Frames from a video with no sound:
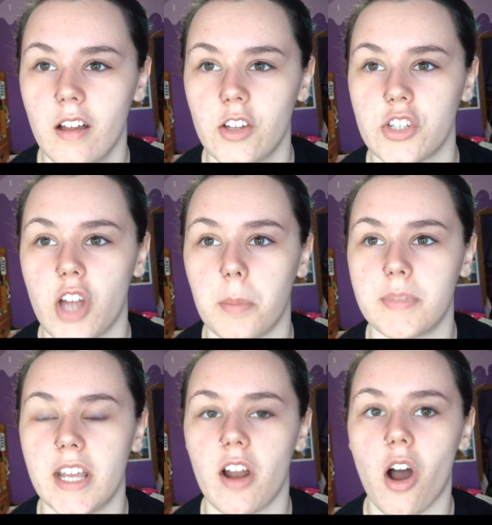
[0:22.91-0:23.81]
just
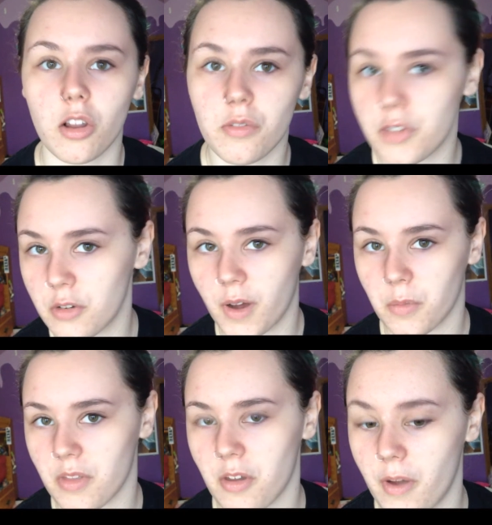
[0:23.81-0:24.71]
update all of you on
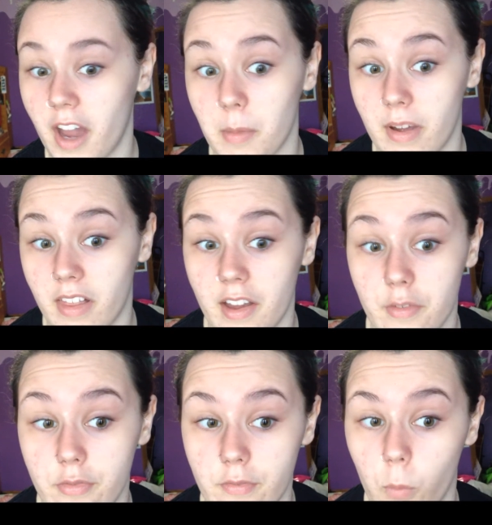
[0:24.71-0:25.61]
what's going on in my
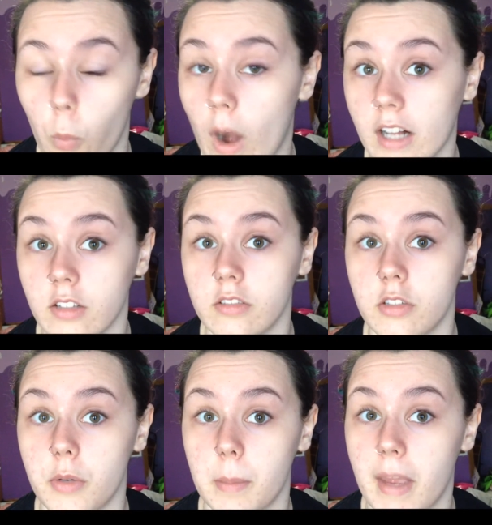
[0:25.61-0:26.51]
life while
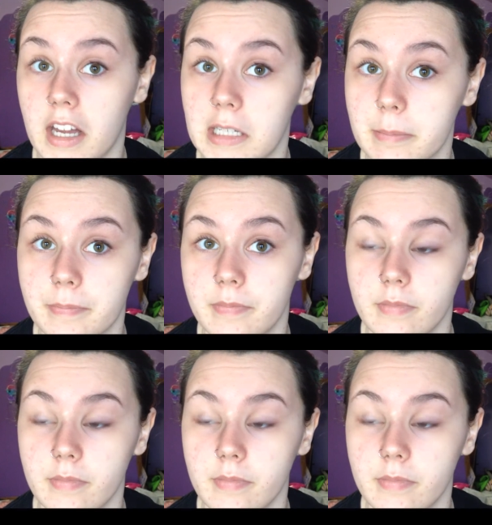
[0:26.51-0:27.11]
doing makeup.